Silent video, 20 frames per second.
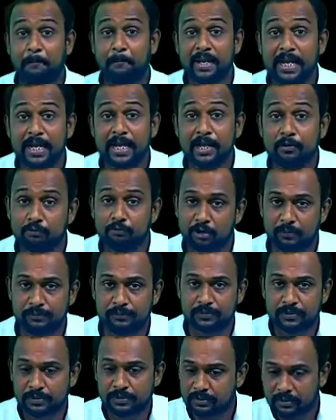Be
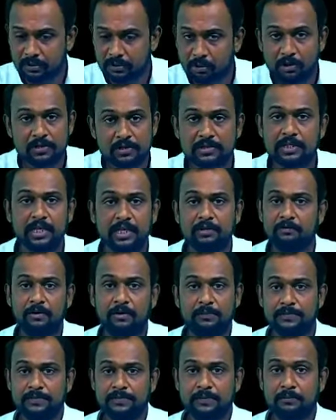verbs, auxiliary
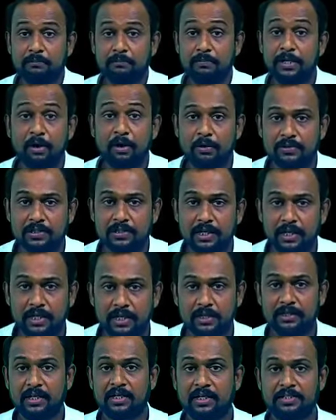verbs, be
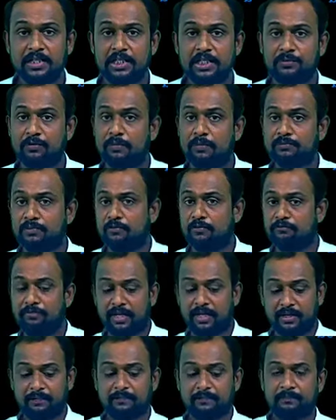auxiliary. There are 6 forms
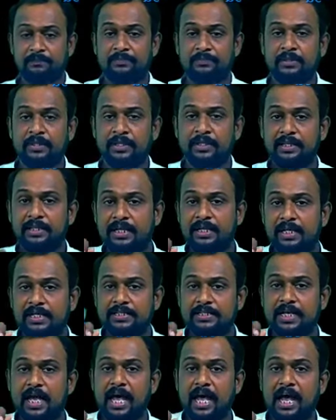of be:
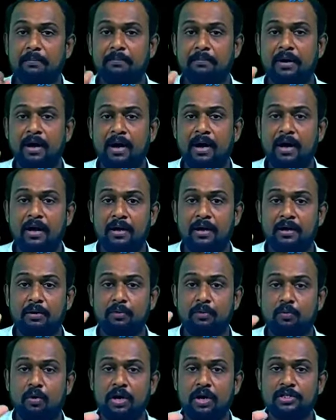is, am,
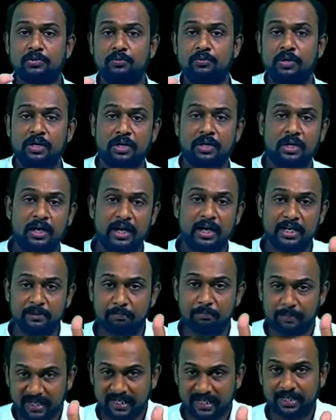are, was, were,
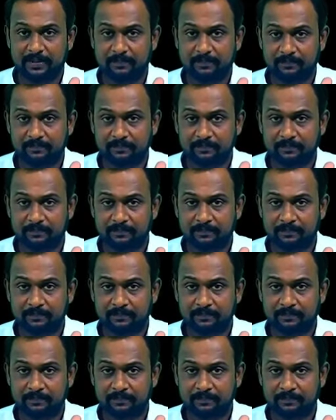and be.